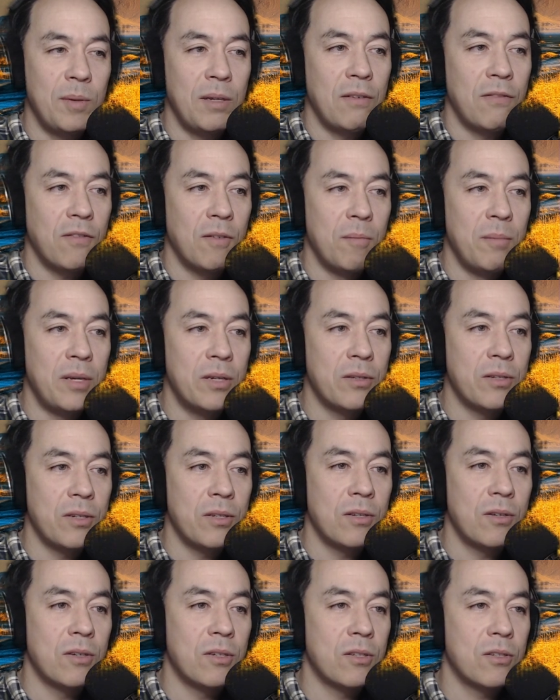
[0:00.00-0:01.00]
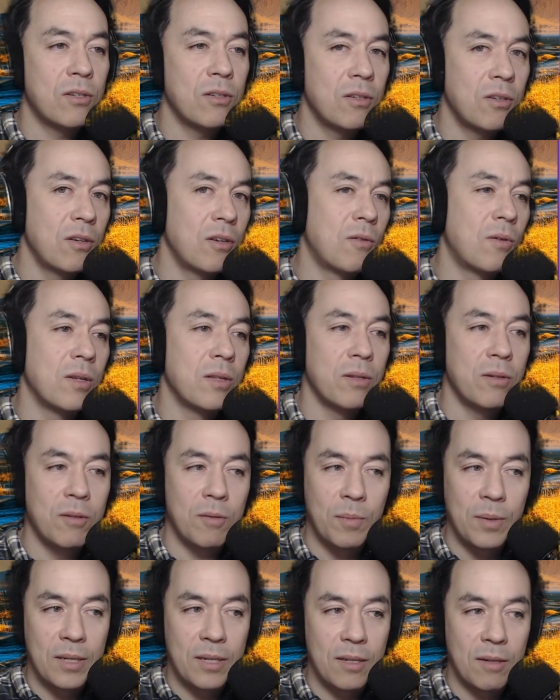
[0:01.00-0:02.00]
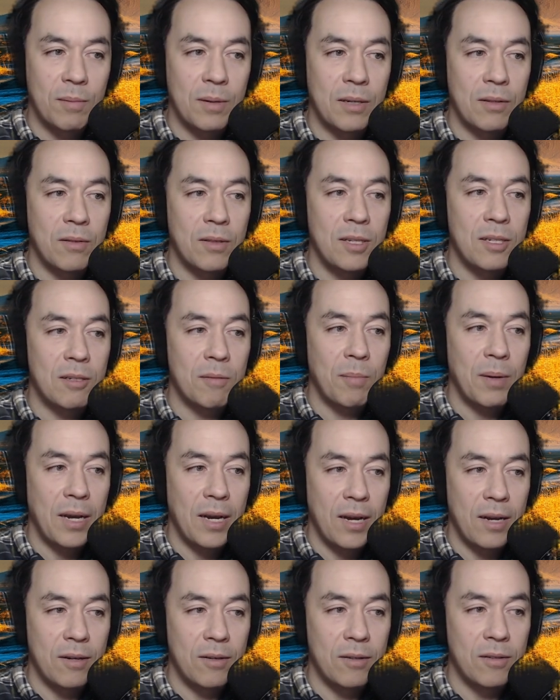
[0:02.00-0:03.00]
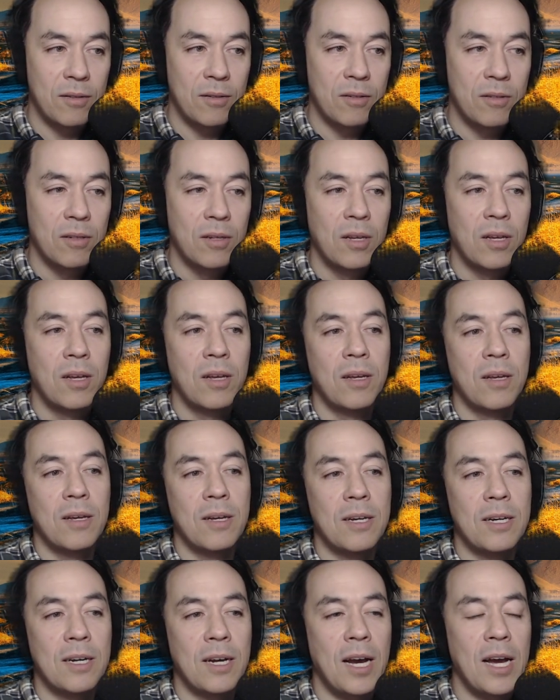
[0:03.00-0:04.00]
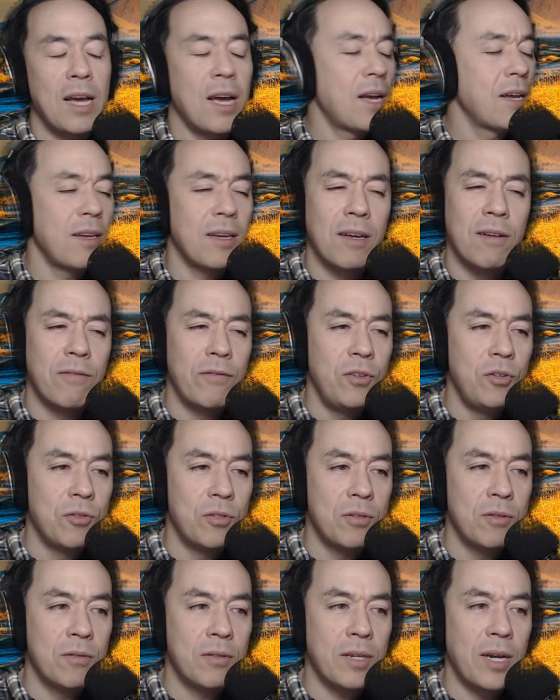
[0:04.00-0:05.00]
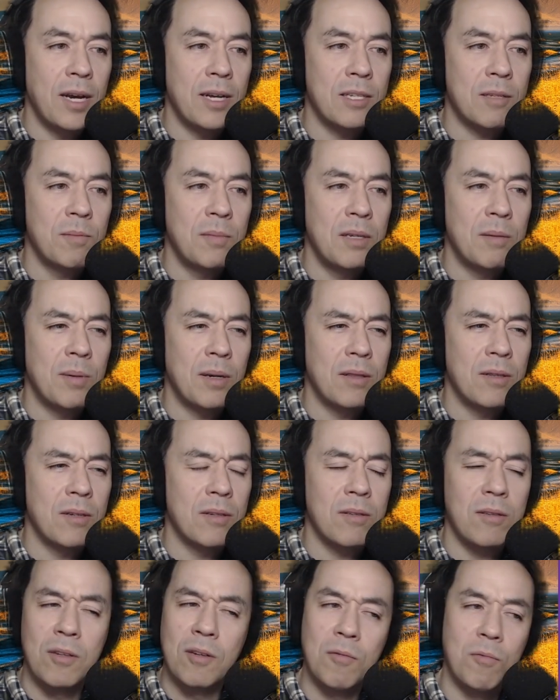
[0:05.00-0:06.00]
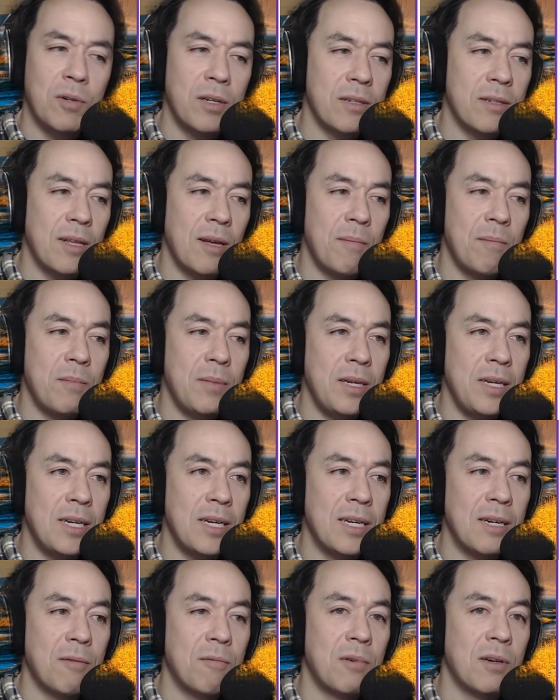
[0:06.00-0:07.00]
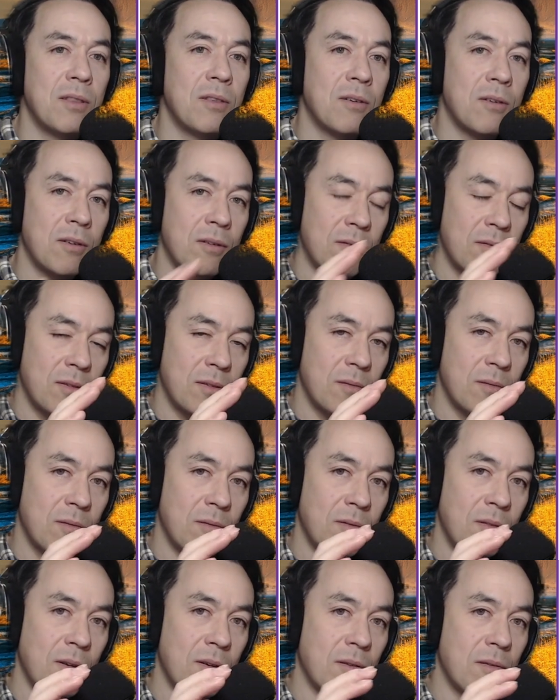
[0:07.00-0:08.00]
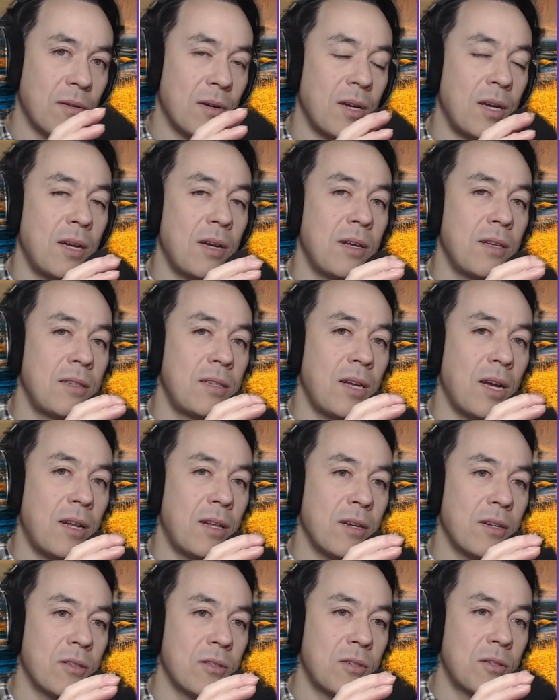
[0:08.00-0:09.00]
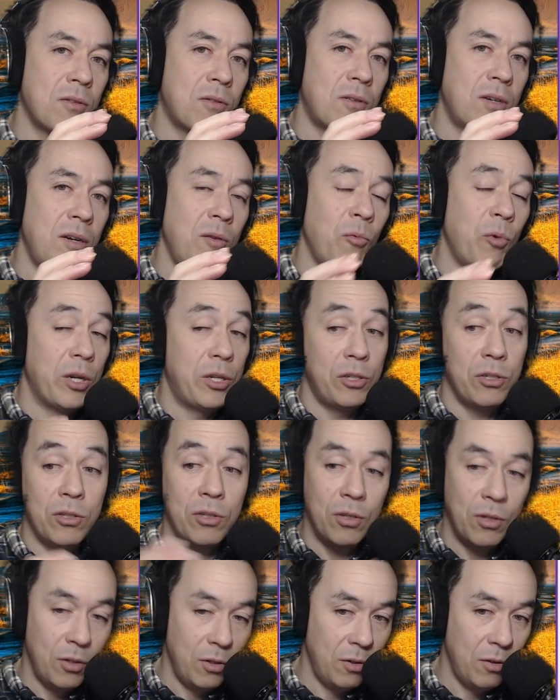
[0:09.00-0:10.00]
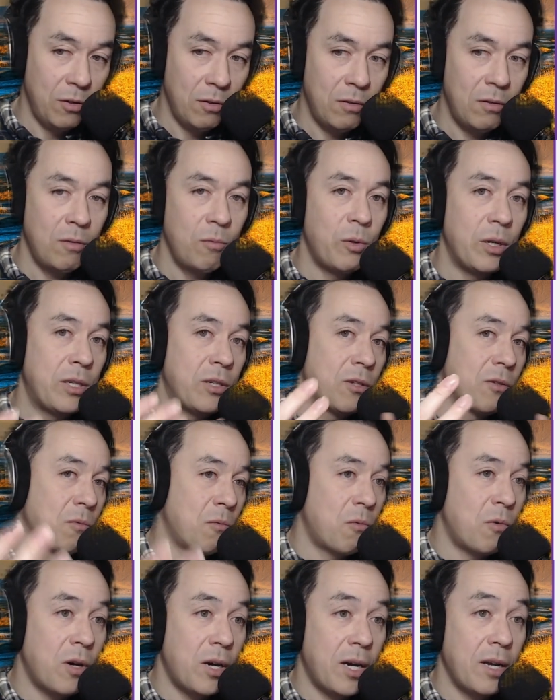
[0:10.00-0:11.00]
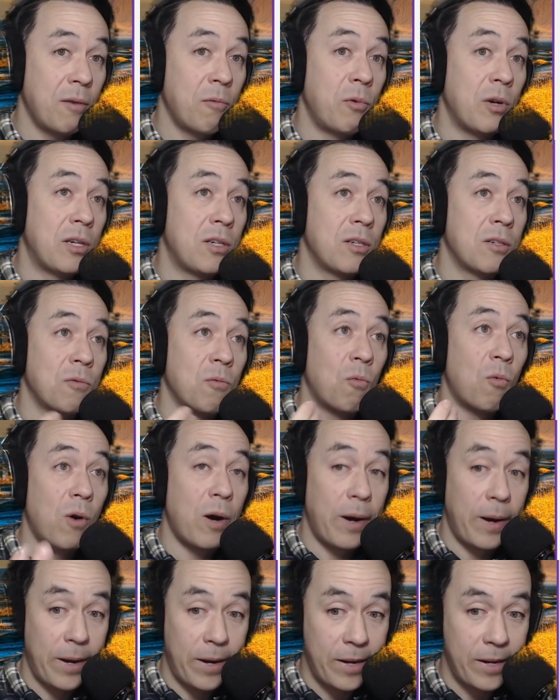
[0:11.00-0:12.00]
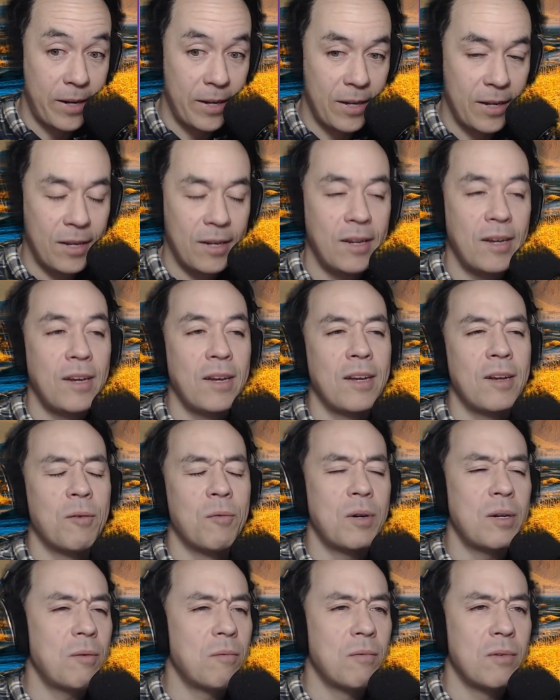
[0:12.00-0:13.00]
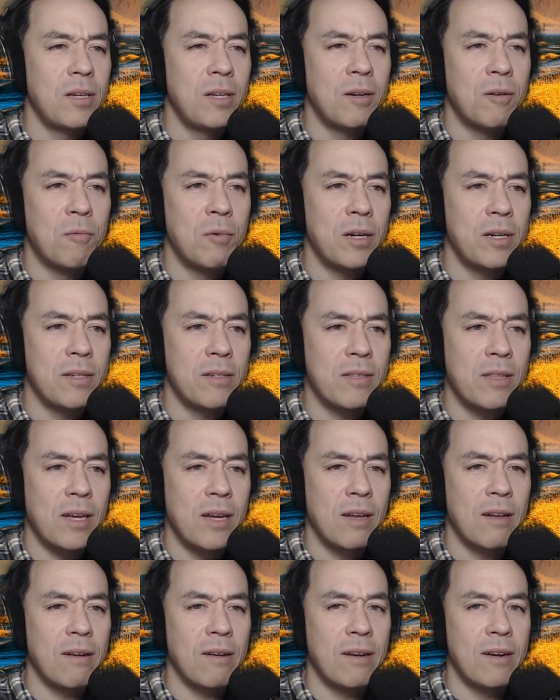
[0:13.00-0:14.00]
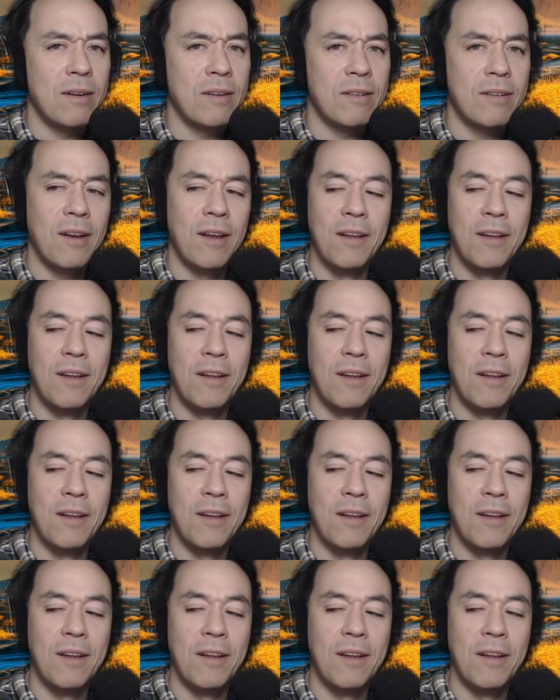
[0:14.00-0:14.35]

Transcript: familiar. It's good to know a little bit about these patterns. A few students ask me about this. What does that mean when they're telling a story? Which is who? Which is what? Which is why? What is that? And